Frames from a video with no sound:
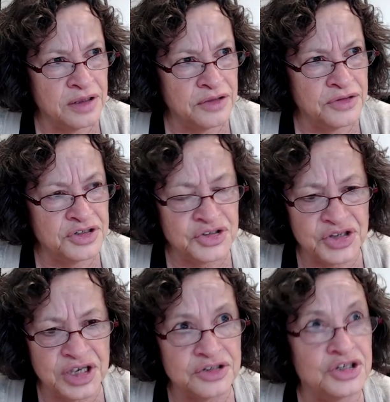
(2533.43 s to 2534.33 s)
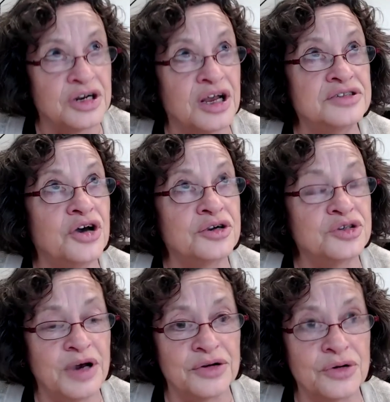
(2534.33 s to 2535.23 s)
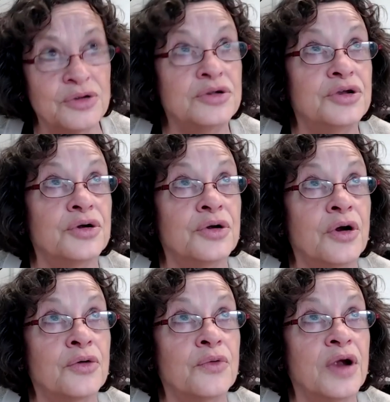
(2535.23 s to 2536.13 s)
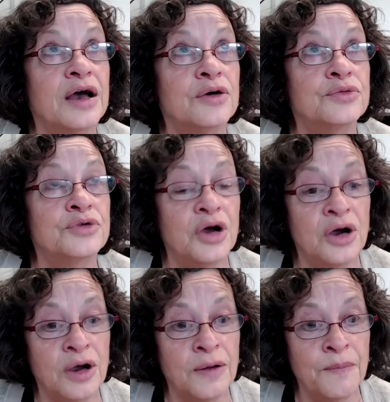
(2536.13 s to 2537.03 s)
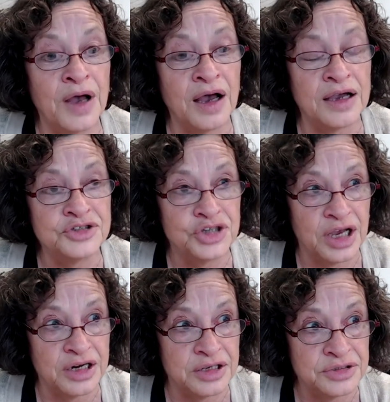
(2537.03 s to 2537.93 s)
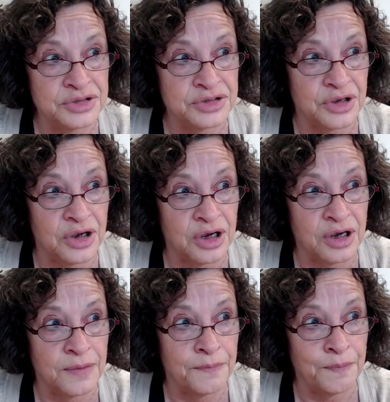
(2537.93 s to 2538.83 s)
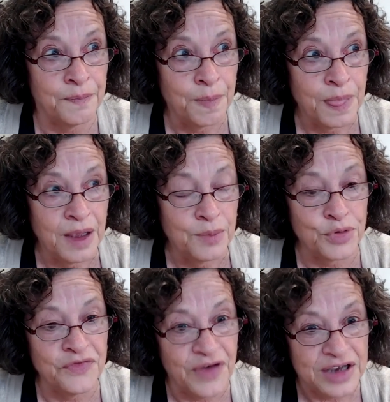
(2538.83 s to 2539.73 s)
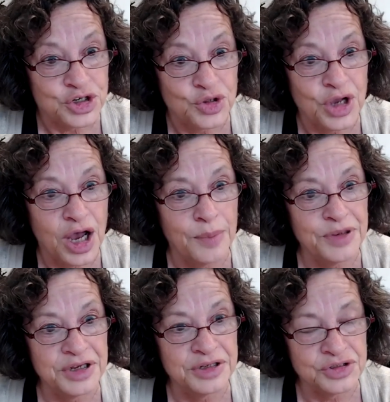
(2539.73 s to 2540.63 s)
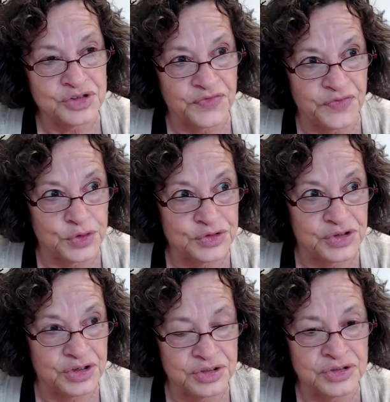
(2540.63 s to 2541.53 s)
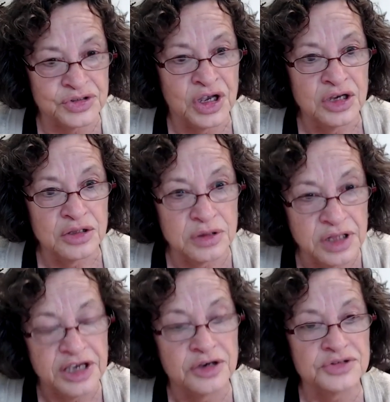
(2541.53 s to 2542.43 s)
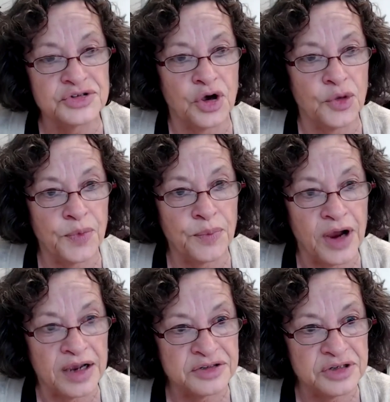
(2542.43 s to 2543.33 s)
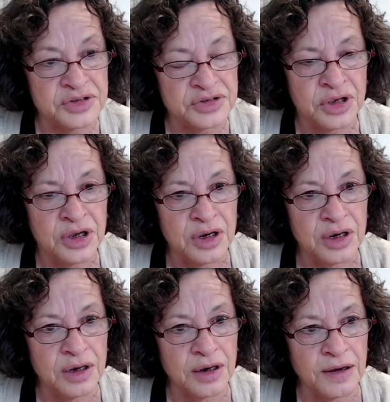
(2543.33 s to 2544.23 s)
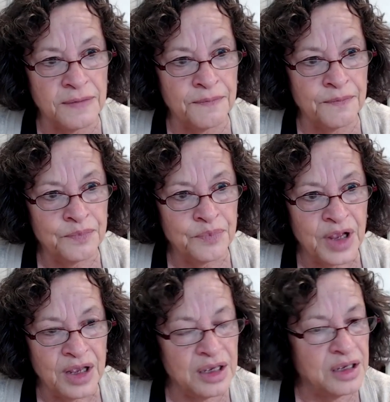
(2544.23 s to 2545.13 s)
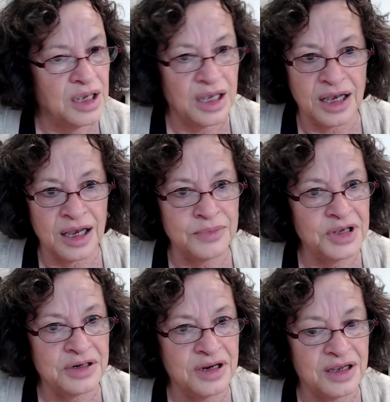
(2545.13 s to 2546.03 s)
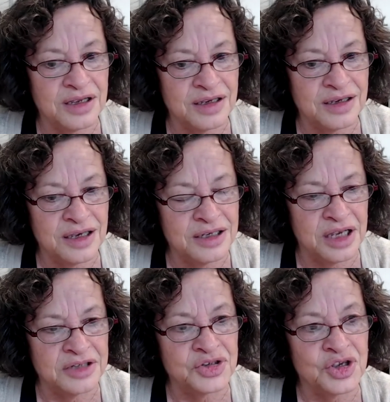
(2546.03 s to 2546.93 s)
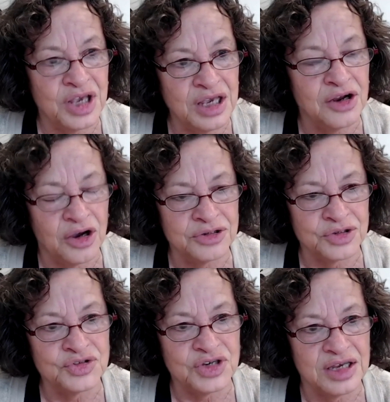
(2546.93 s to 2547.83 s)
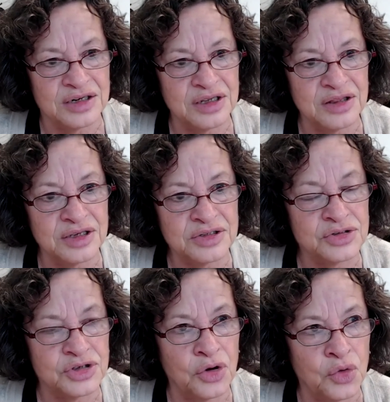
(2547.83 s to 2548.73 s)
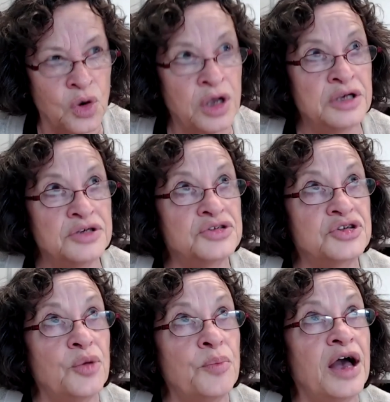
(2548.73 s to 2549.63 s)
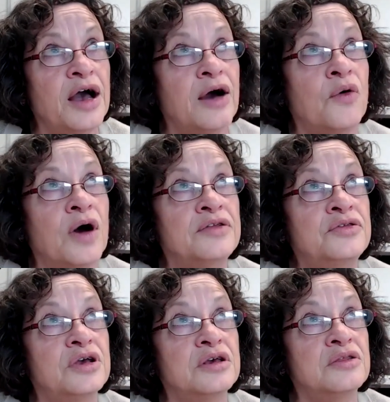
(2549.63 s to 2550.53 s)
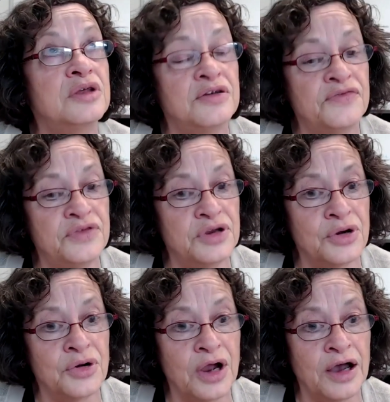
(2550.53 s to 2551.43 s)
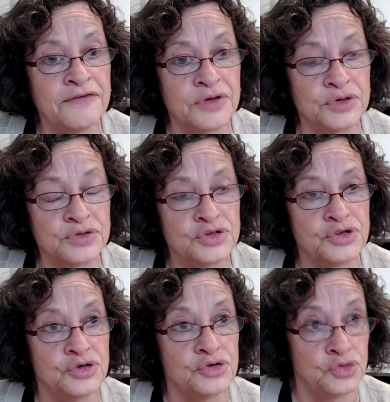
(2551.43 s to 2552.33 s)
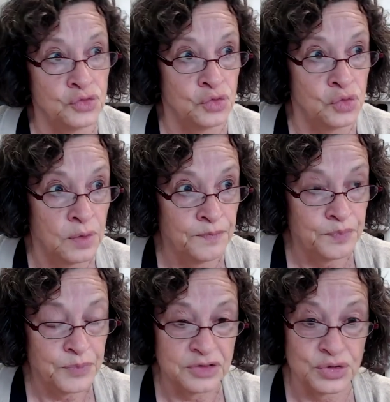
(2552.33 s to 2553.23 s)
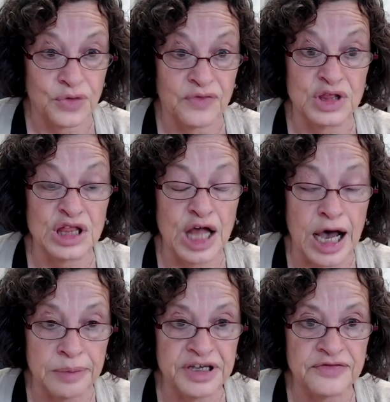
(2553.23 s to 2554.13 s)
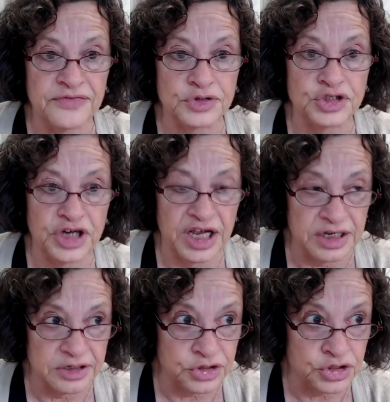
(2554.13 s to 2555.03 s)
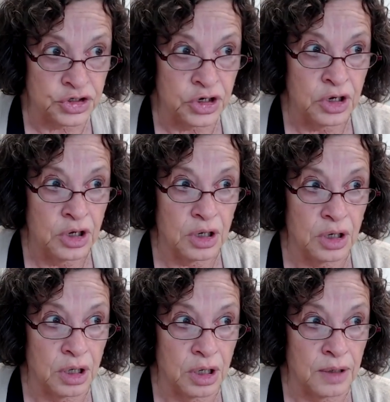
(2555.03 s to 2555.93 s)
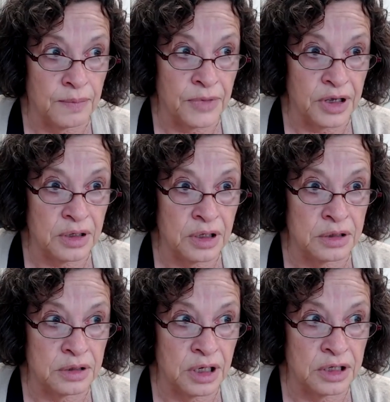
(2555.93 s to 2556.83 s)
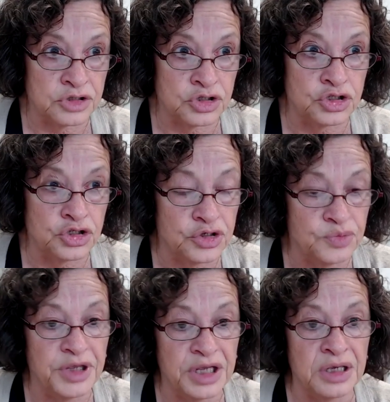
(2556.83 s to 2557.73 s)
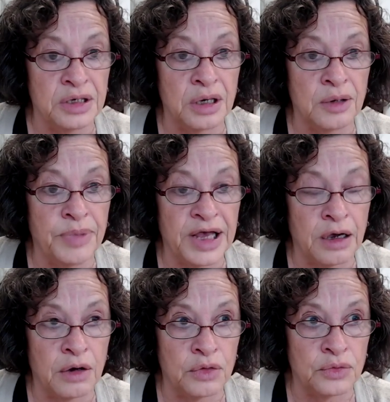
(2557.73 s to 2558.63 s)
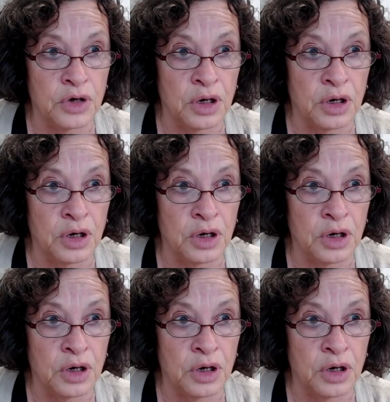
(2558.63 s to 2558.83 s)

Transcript: the distinction I talked about earlier around hygienist professional competence versus legal scope of practice. I mean, it's key to understanding this. So somehow I think that if there are efforts to sort of lobby for change, it should be about,